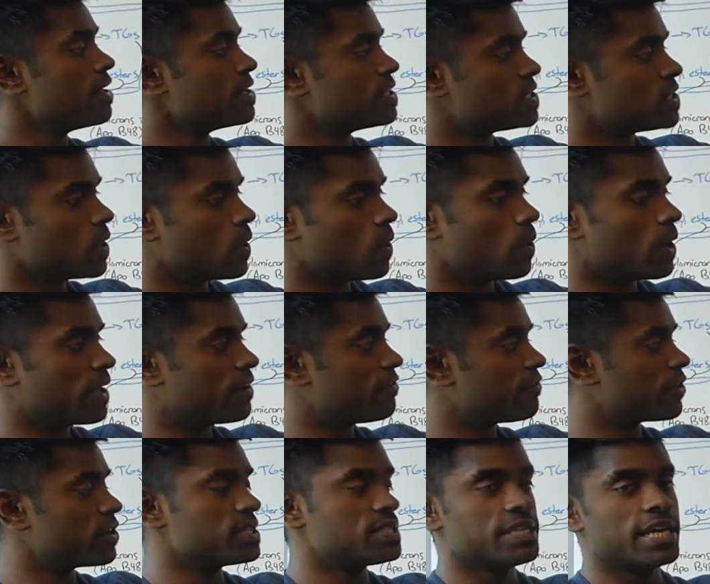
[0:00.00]
So in
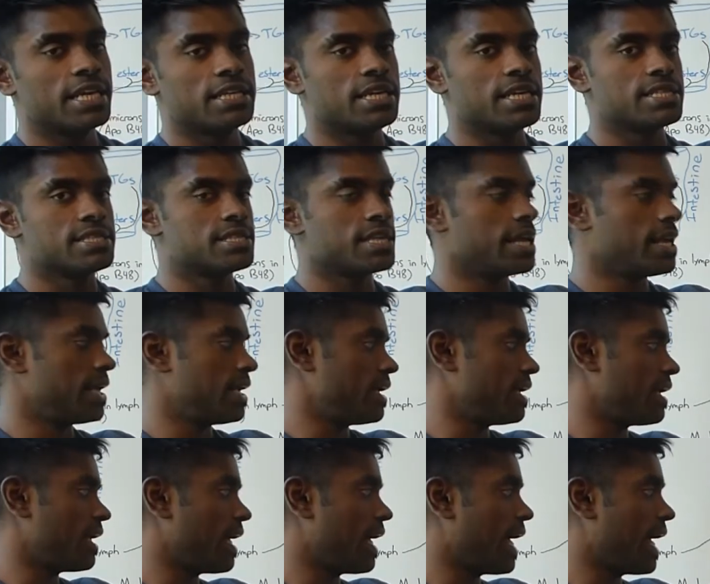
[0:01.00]
first aid they
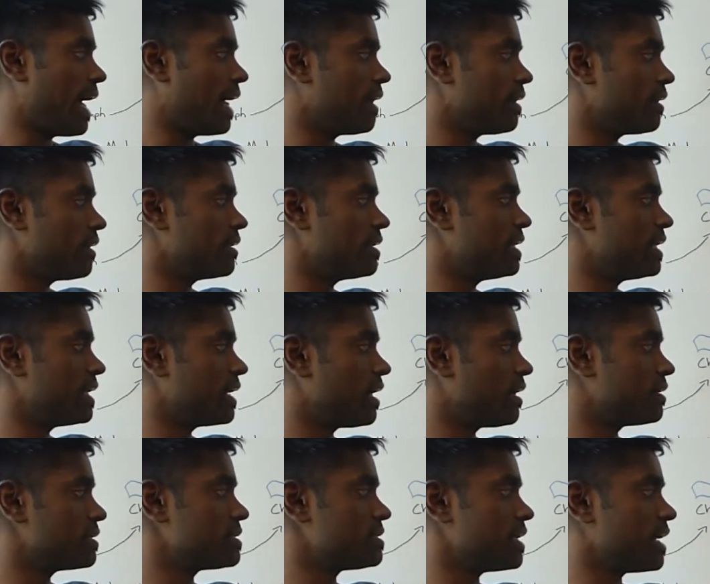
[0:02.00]
say
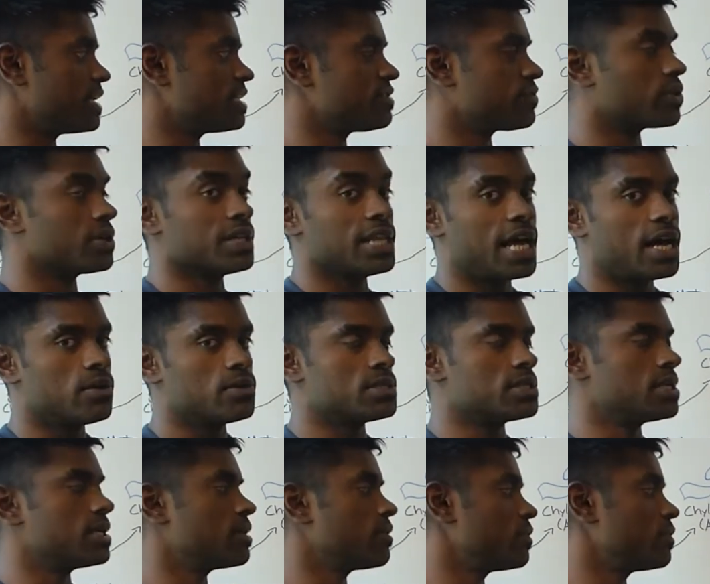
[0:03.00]
LDL stands for lousy,